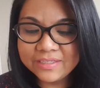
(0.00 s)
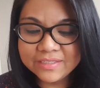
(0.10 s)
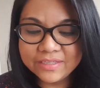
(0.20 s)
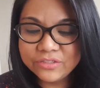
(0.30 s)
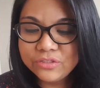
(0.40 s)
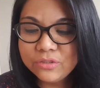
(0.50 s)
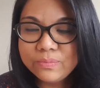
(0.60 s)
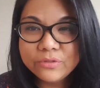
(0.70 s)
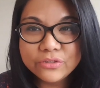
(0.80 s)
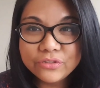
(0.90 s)
It's like
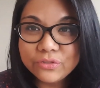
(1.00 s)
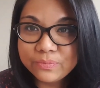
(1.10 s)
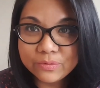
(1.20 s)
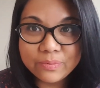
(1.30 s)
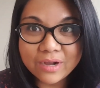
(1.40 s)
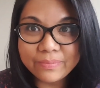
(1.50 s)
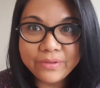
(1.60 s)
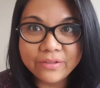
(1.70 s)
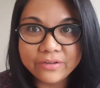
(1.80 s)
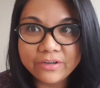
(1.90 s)
super
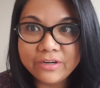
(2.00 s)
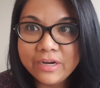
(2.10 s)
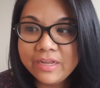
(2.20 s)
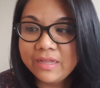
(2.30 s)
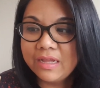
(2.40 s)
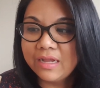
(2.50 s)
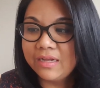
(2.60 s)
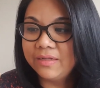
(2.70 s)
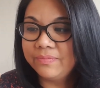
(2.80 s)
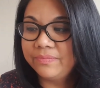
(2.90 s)
popular,
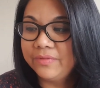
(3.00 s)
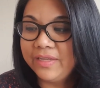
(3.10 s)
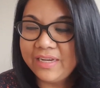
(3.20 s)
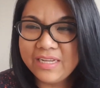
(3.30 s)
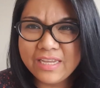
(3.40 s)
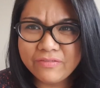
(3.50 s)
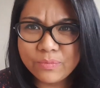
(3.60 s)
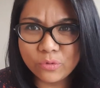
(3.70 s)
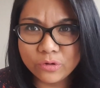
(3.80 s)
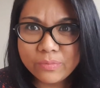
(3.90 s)
getting
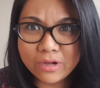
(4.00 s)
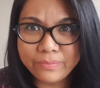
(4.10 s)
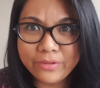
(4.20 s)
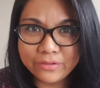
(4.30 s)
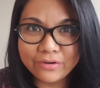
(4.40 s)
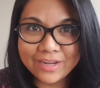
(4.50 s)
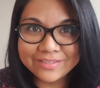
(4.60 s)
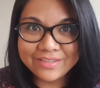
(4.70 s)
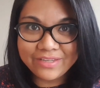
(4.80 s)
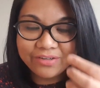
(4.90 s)
even more popular
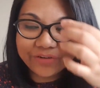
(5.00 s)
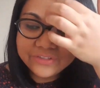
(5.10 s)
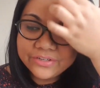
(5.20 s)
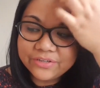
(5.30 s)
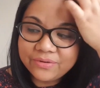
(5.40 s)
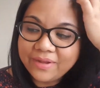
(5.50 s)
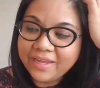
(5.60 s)
as the years go.